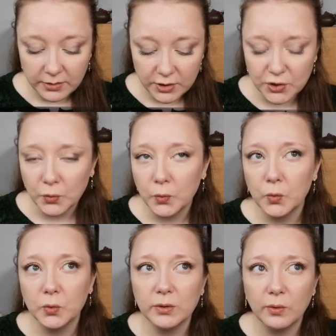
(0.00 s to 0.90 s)

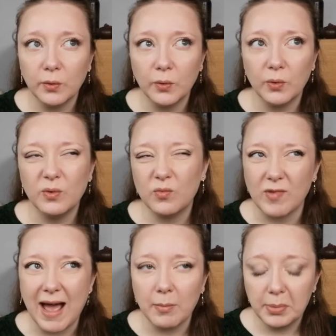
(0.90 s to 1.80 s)
shawl or
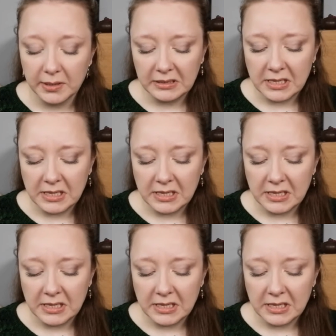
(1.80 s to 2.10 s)
wrap,